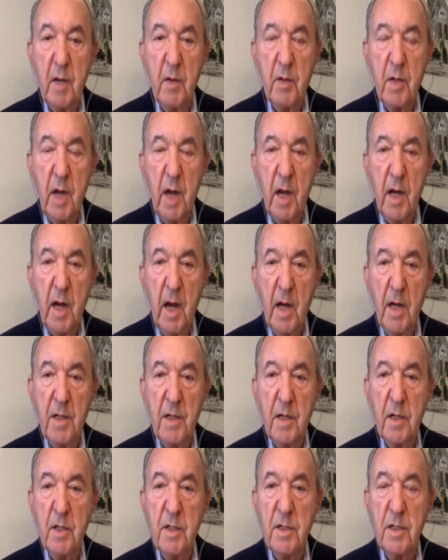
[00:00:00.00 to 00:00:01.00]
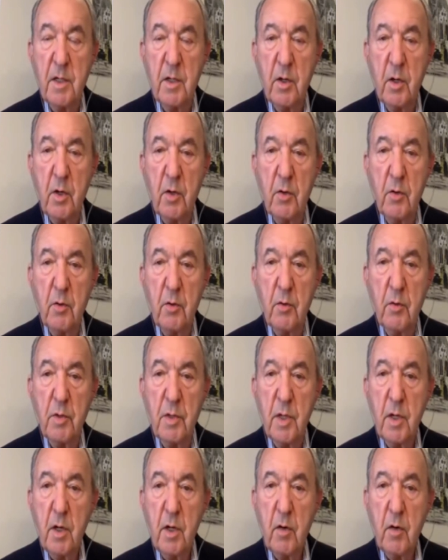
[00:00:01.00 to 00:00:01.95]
and didn't include